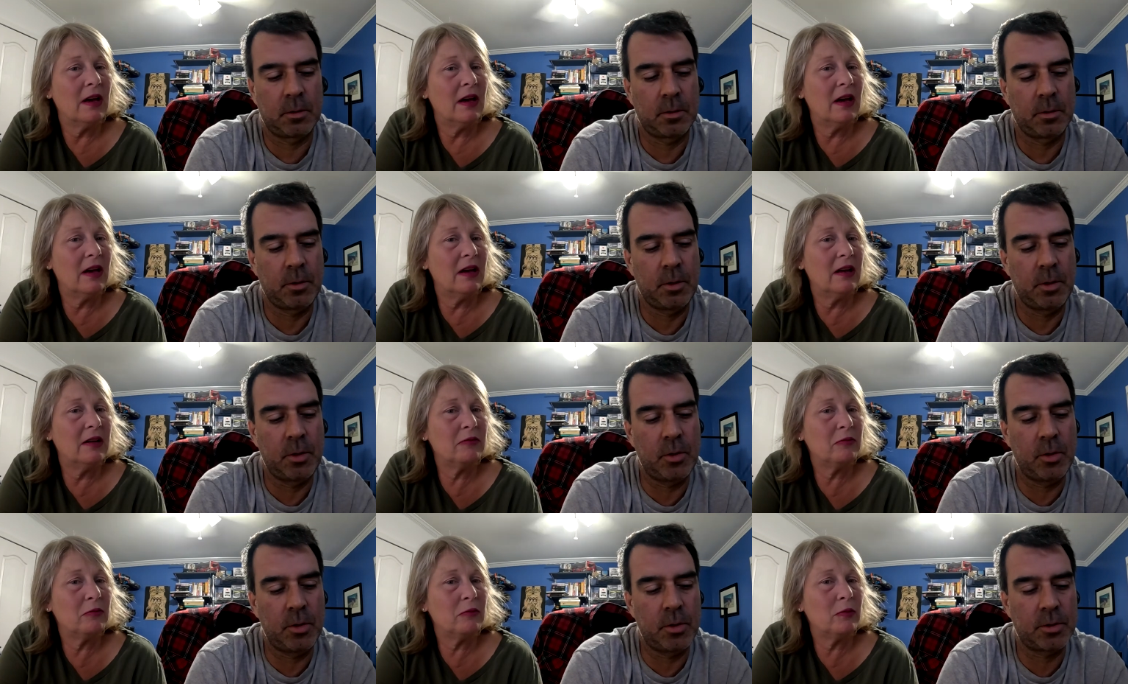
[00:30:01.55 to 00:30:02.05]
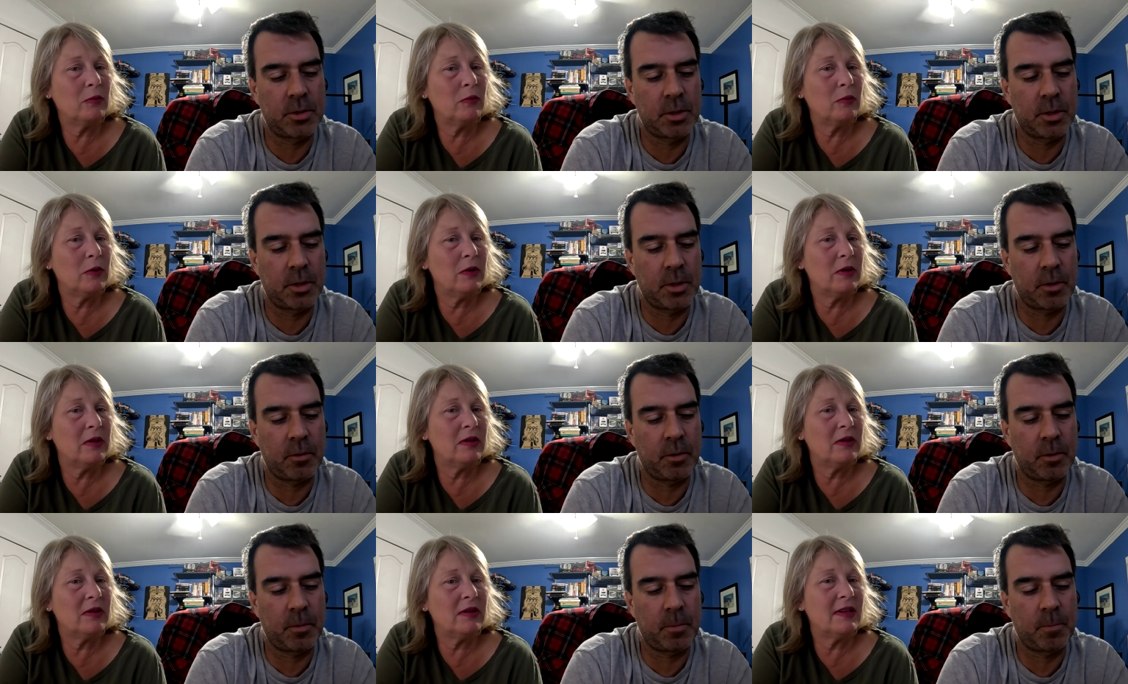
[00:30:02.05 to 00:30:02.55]
Speaker 1: Um,
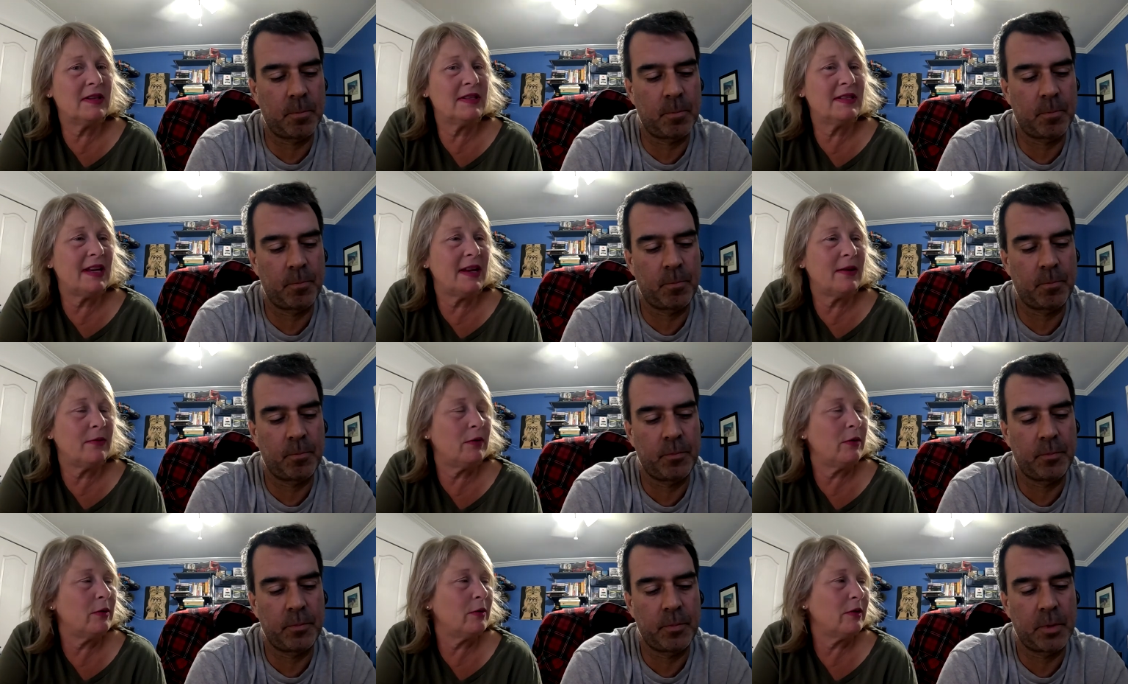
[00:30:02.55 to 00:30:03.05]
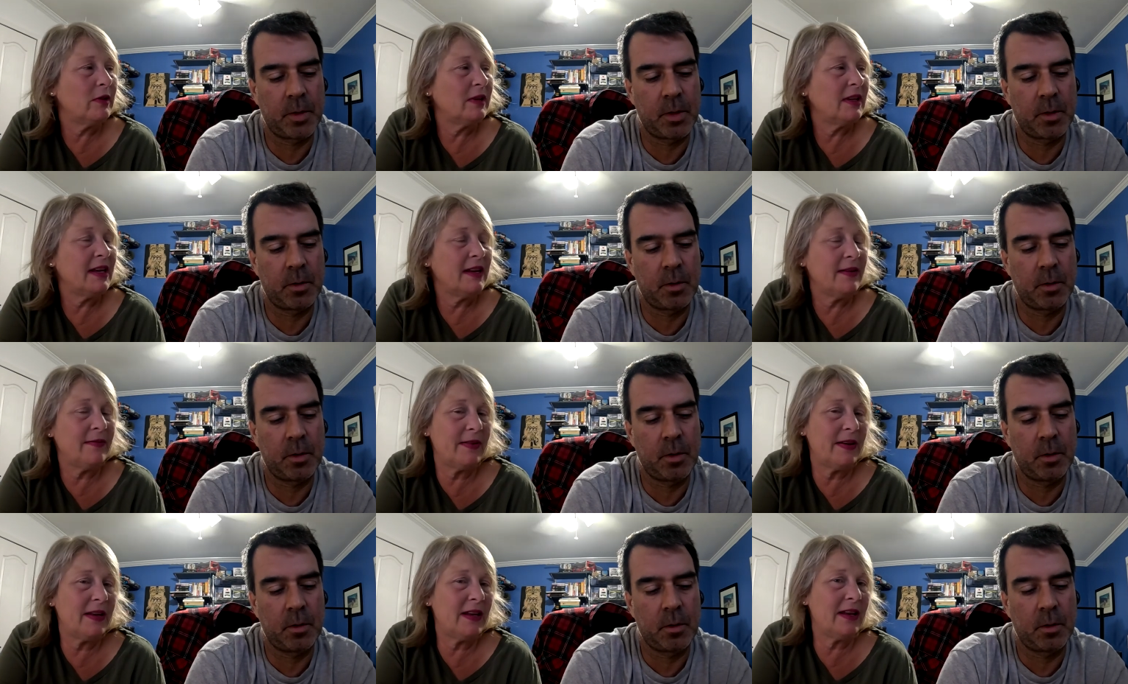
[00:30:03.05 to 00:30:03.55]
Decent. when the day we were
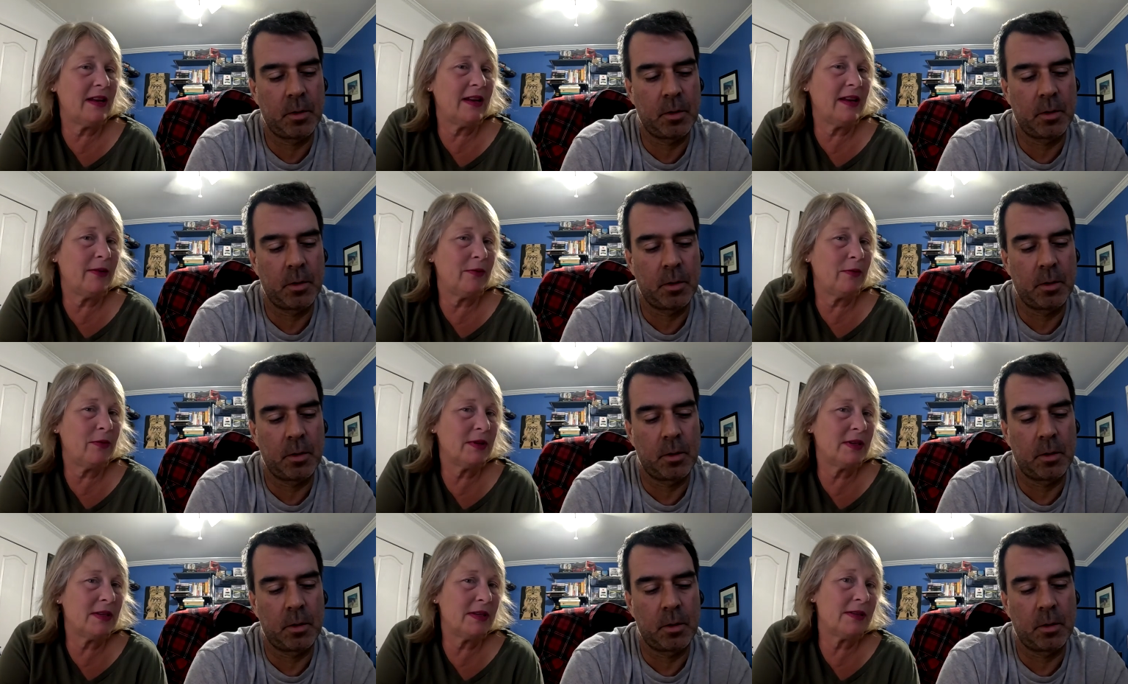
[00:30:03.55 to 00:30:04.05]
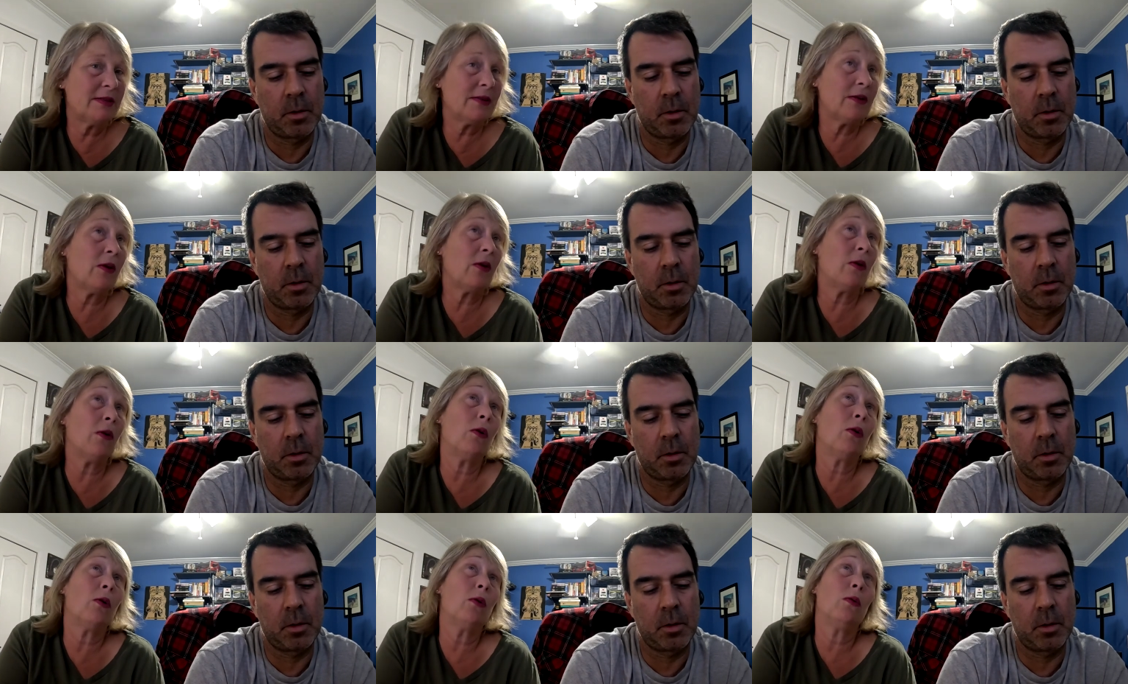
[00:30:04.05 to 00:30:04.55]
leaving, it was
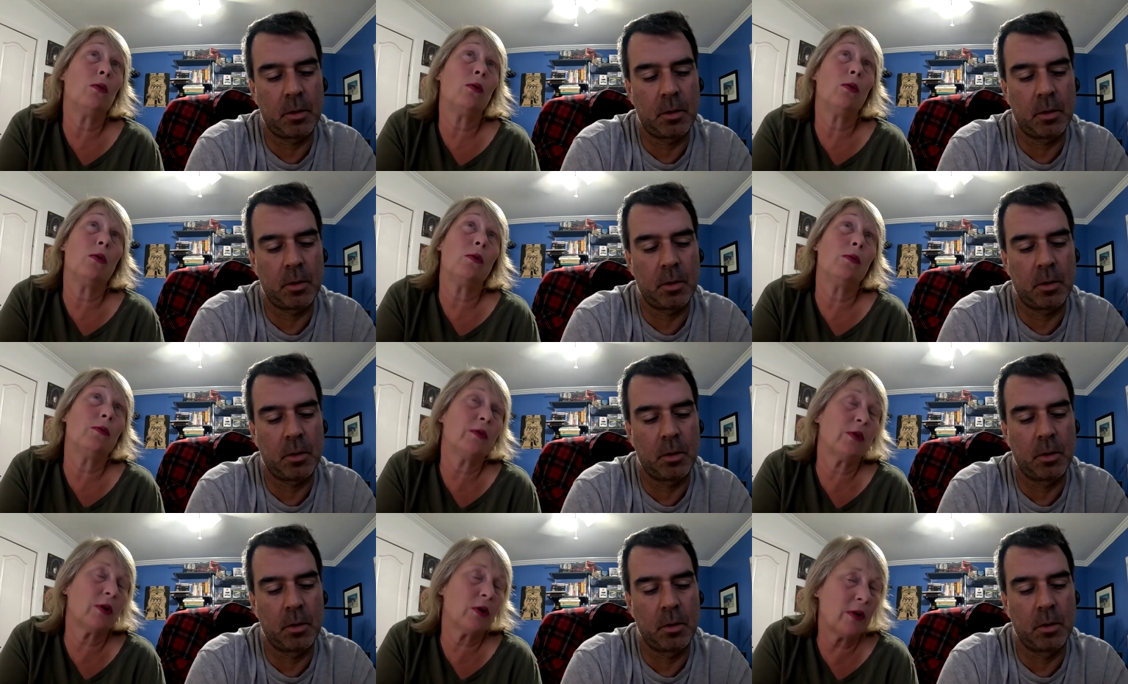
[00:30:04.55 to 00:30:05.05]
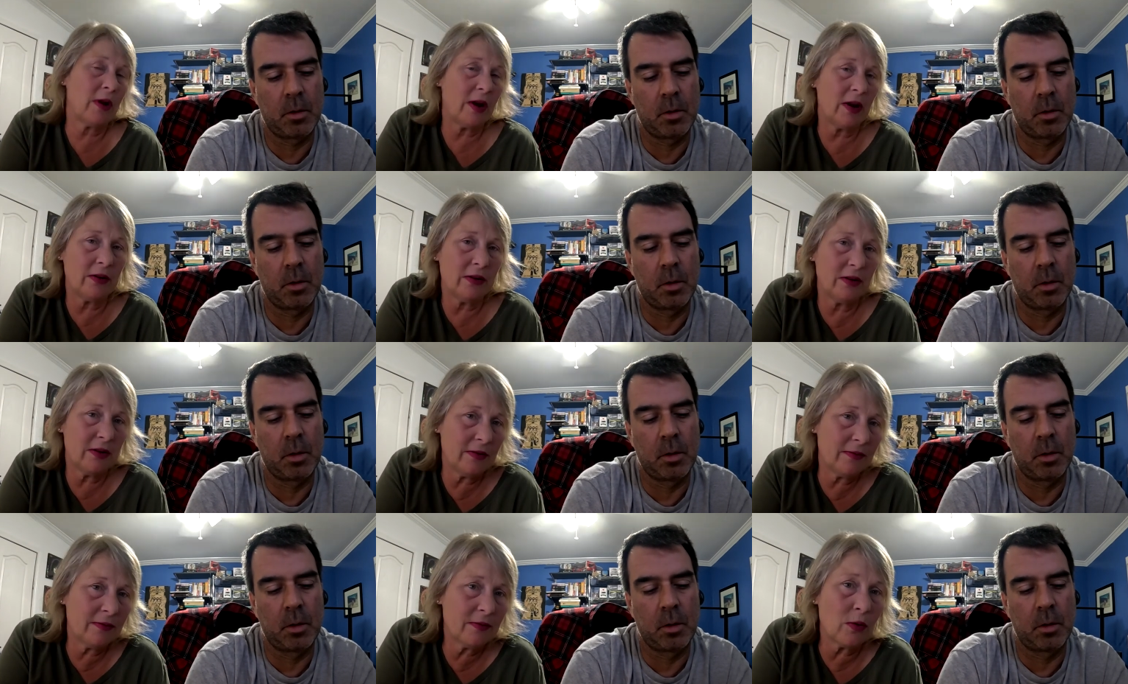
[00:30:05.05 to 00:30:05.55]

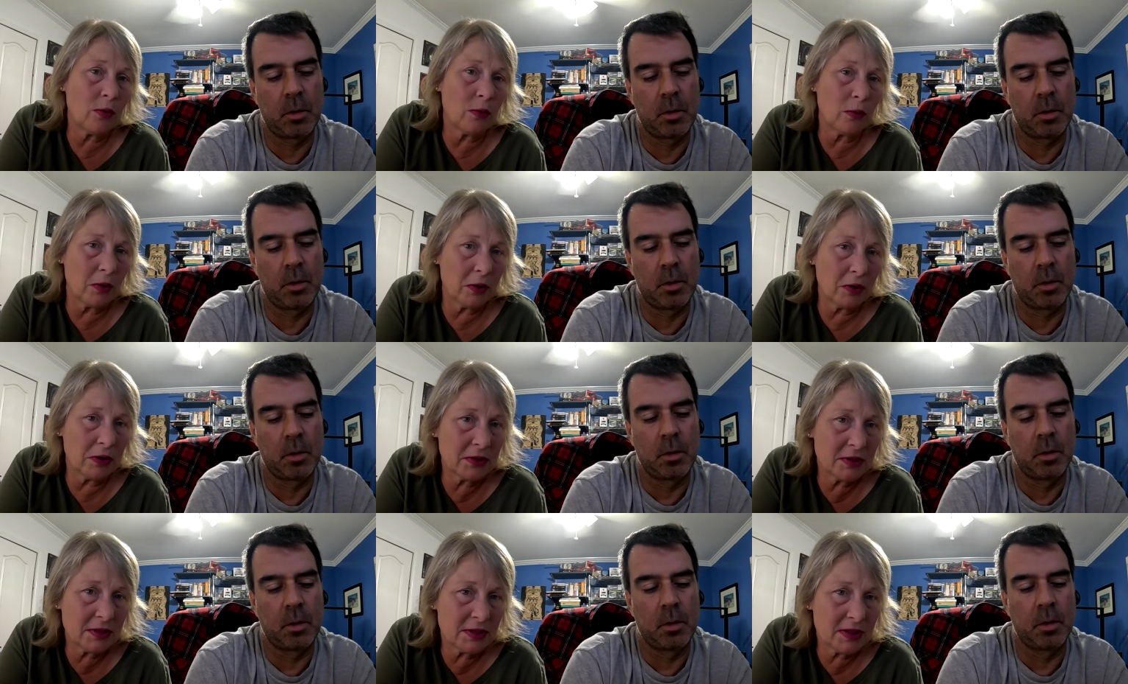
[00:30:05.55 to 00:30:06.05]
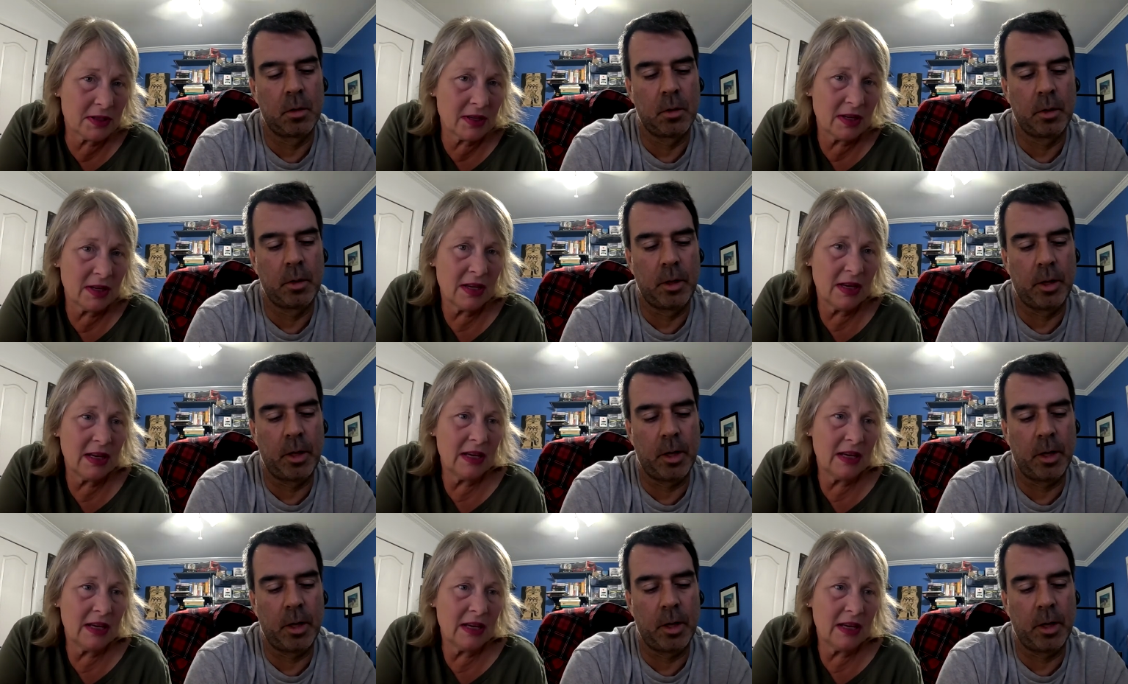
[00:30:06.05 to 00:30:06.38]
overcrowded, of course.